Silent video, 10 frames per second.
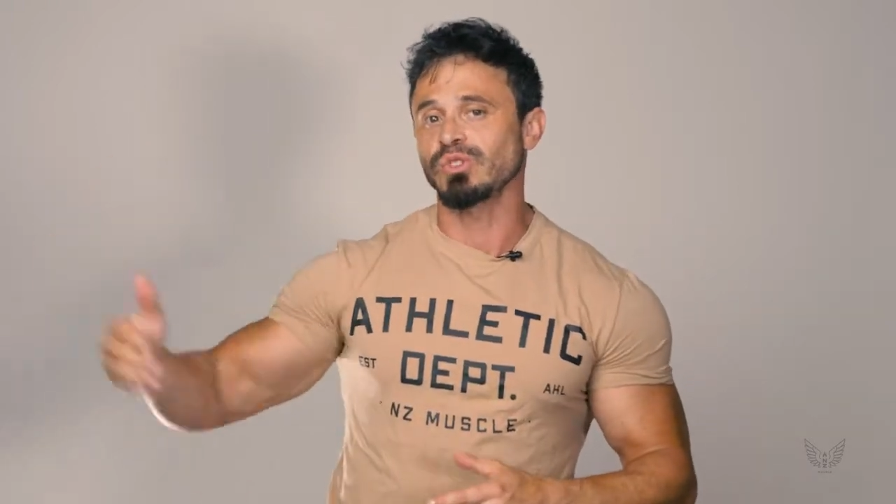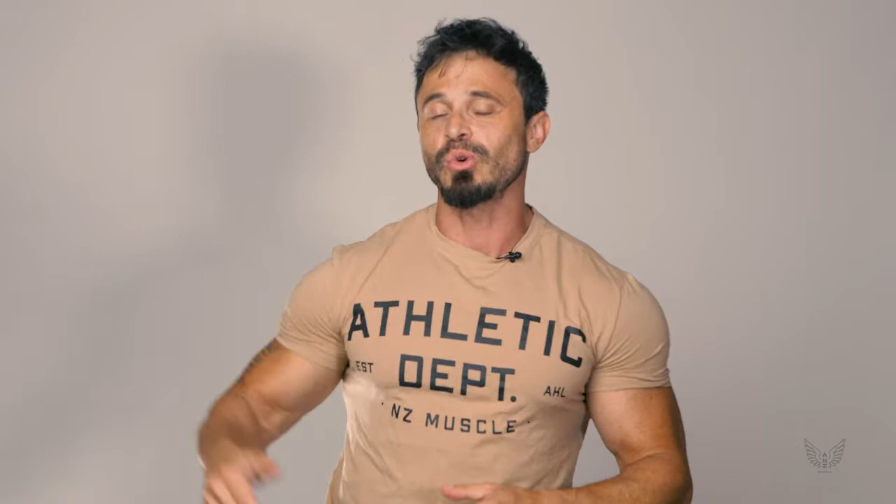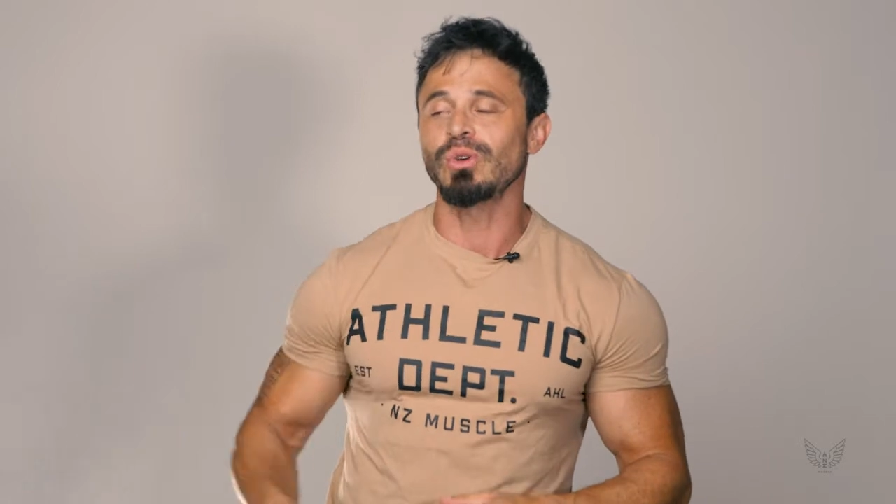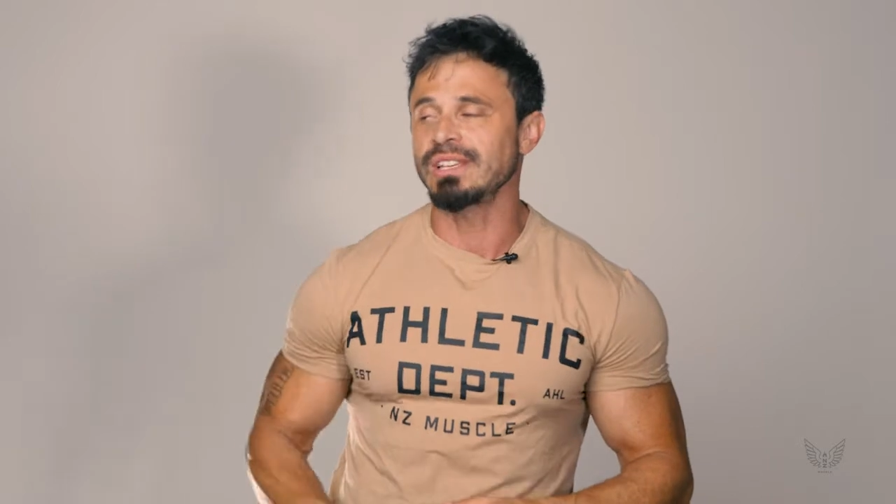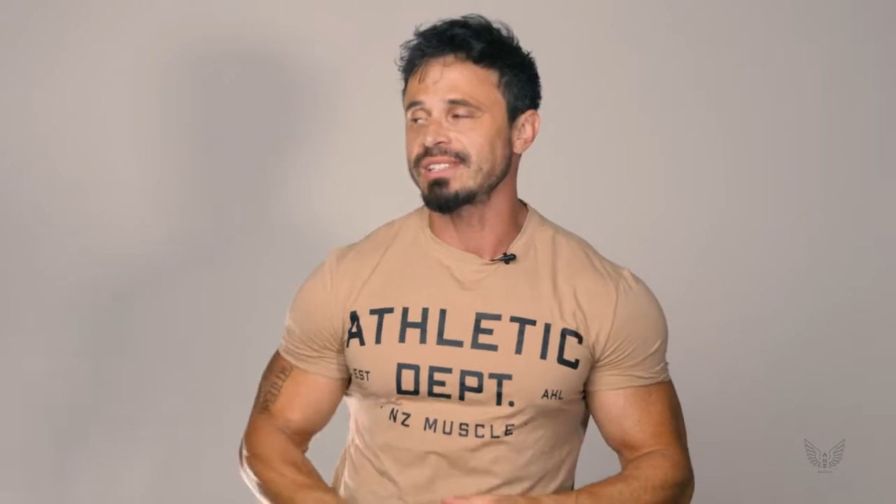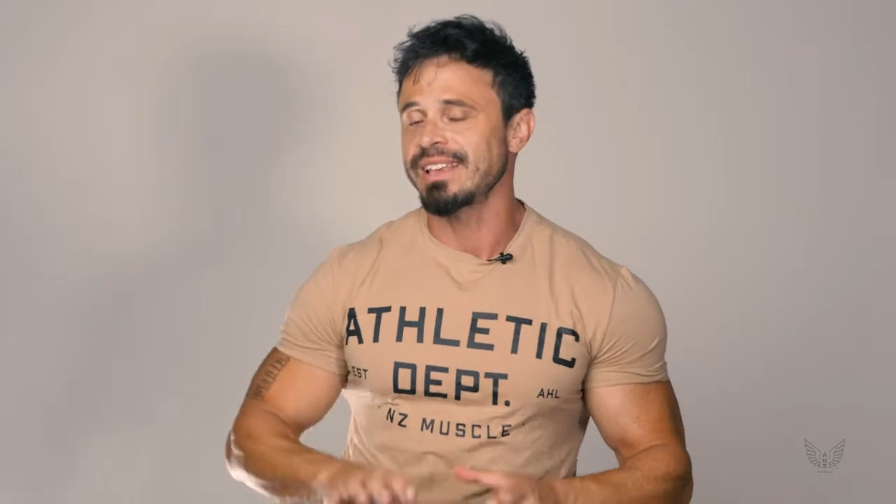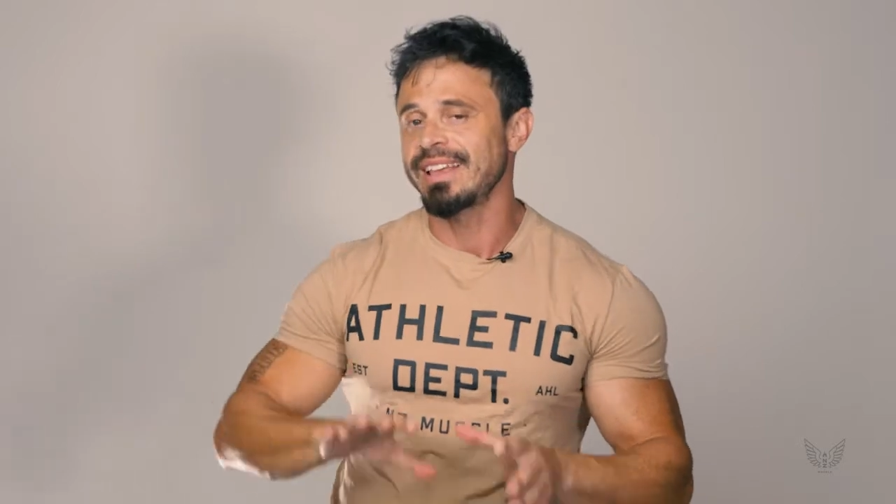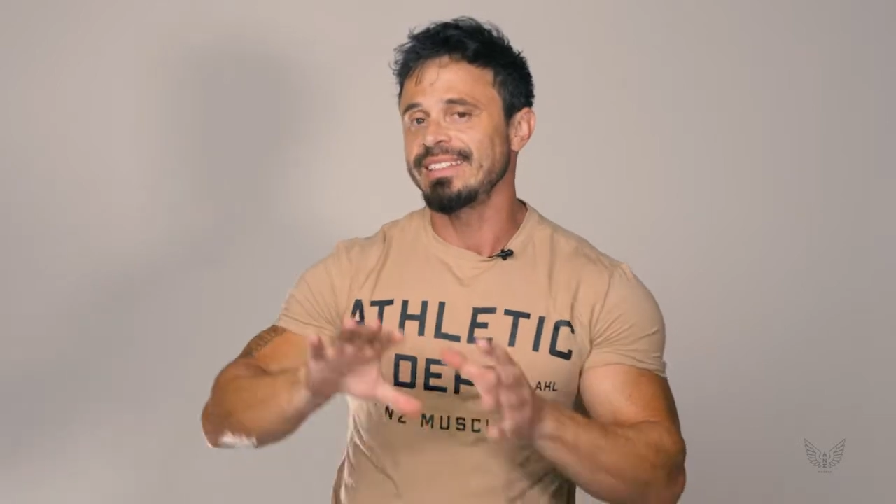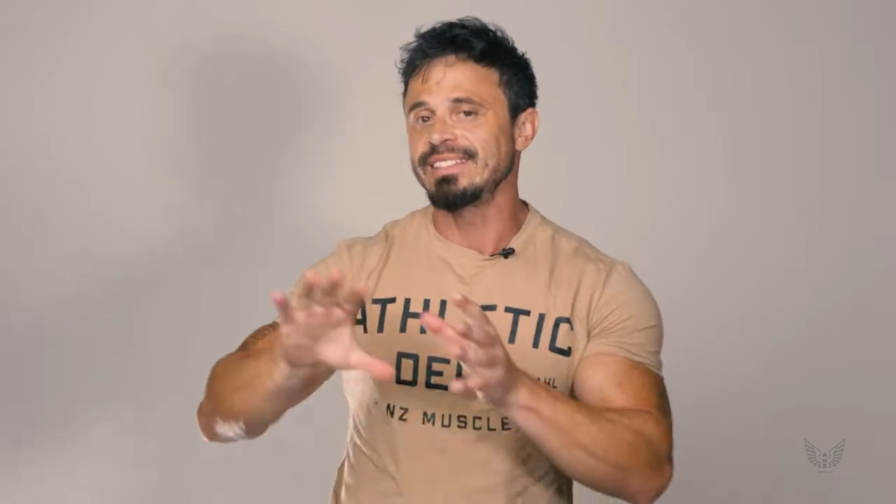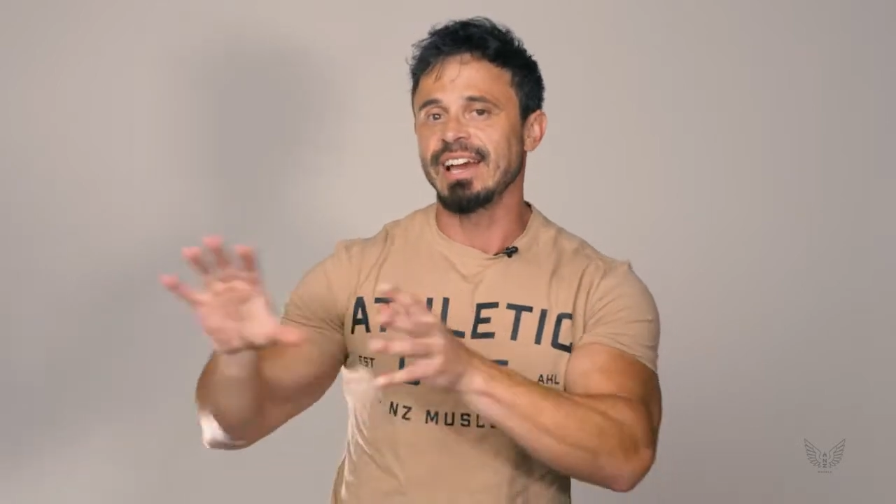soreness
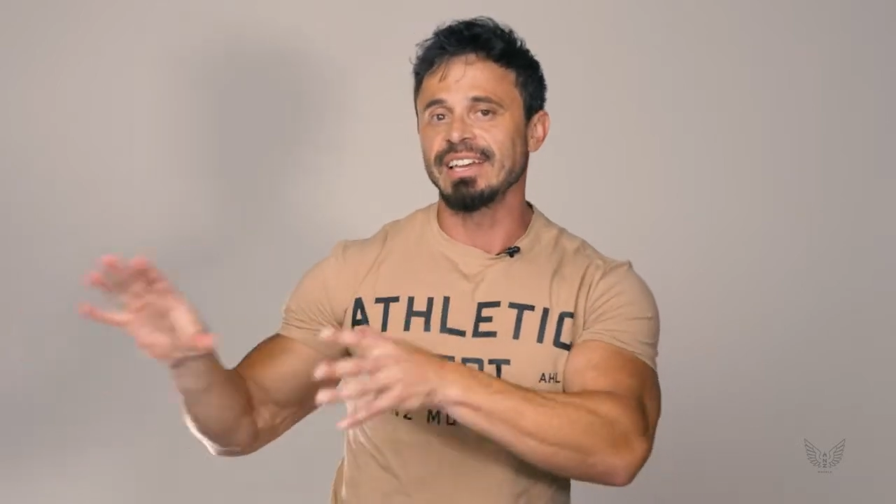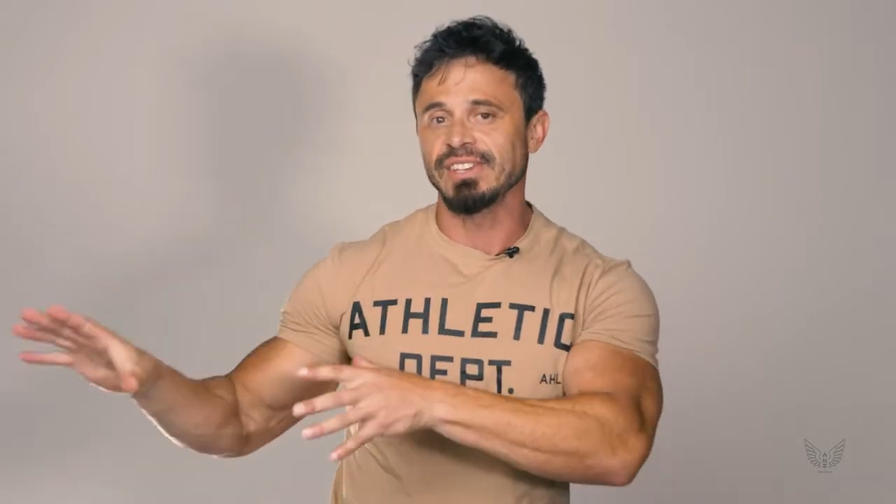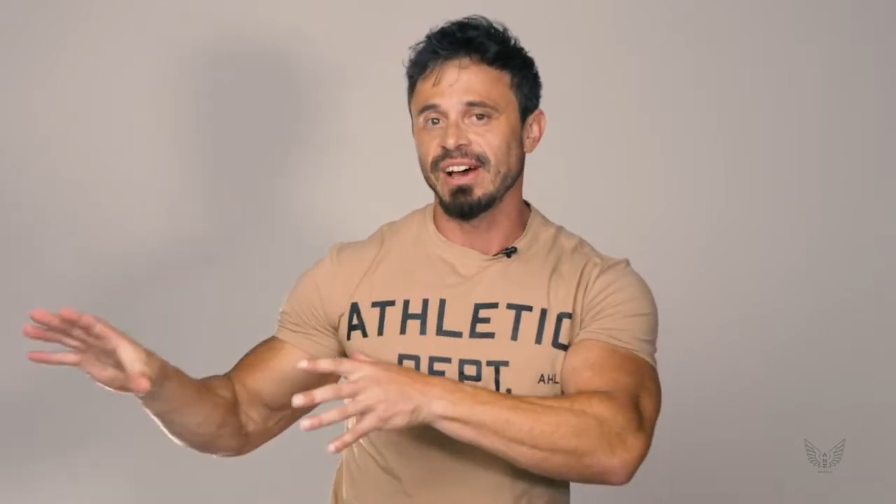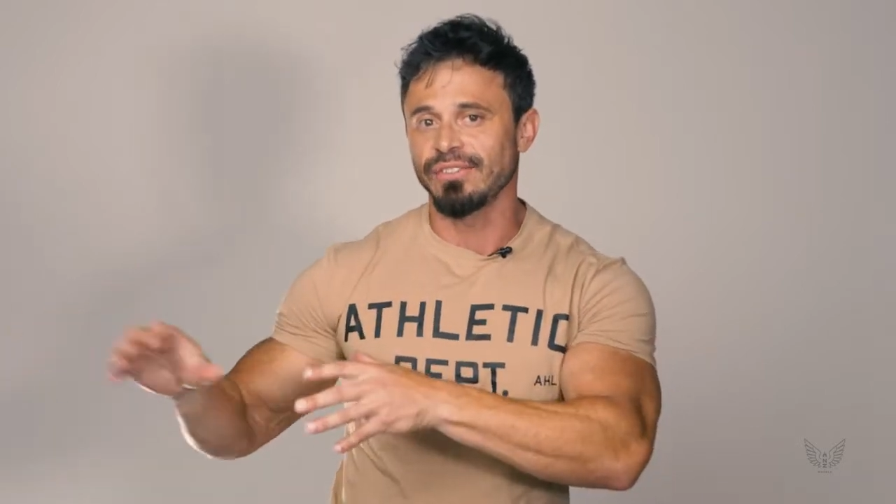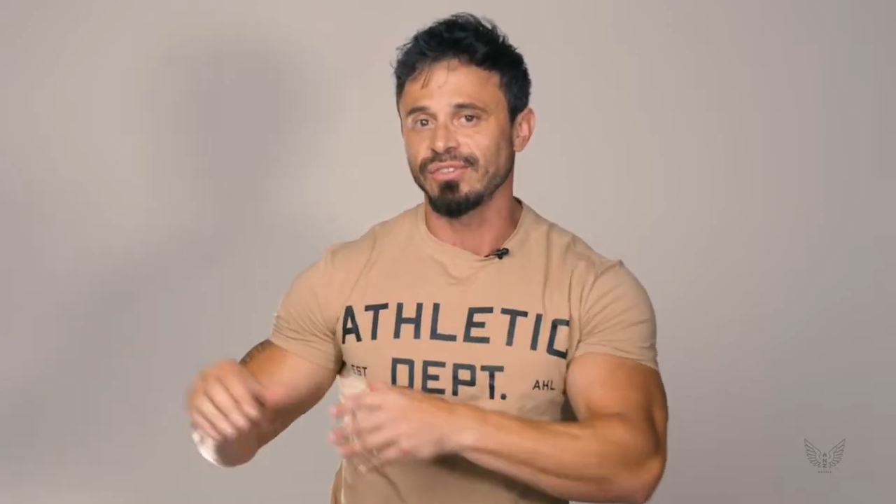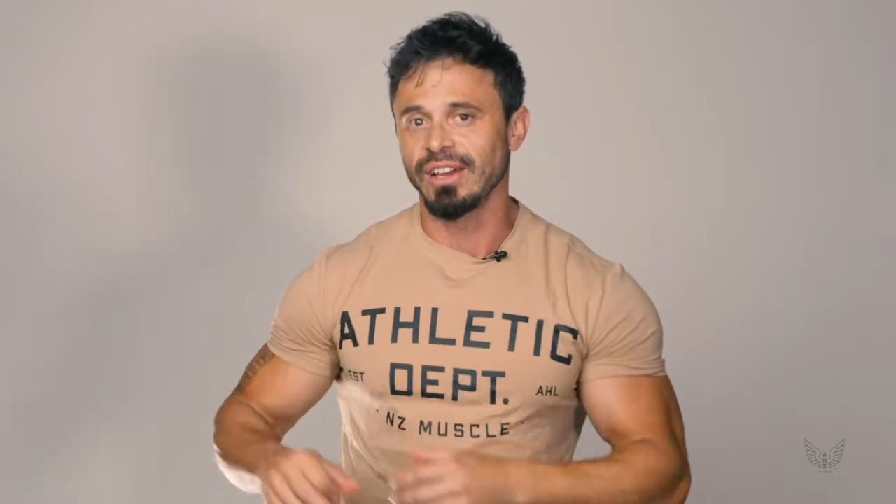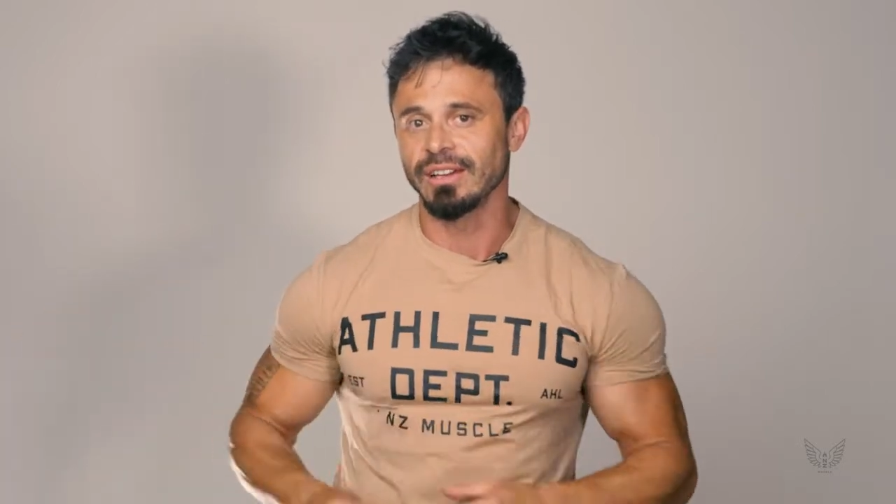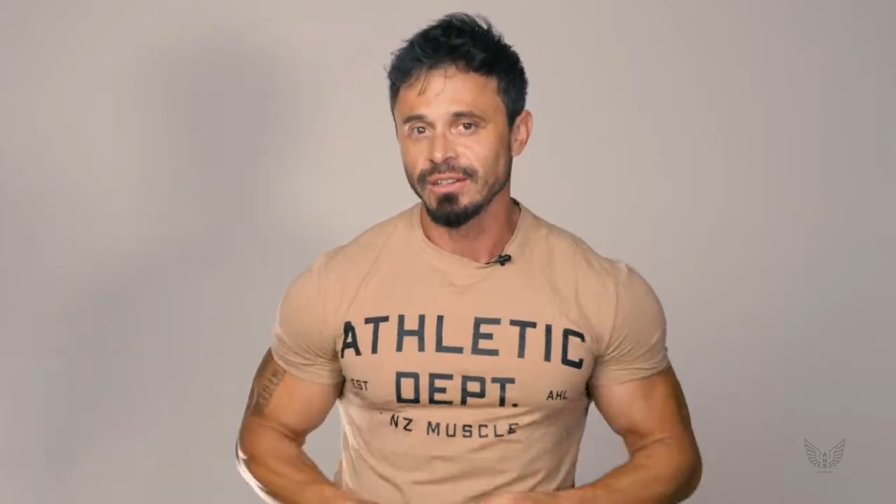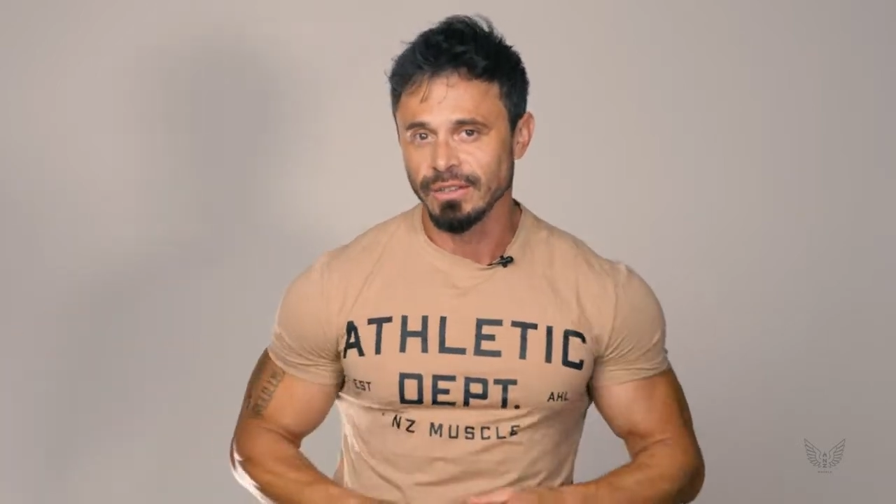days after.